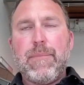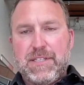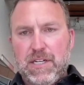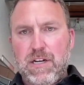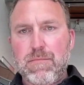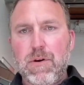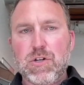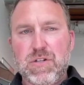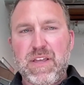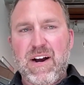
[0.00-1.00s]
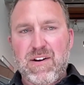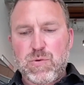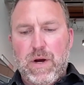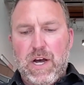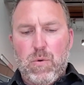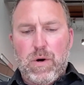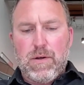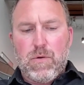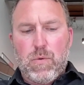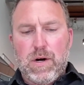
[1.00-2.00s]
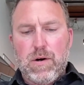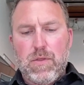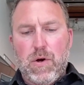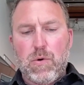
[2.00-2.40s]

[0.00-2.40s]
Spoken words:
that's going to emerge there as well, where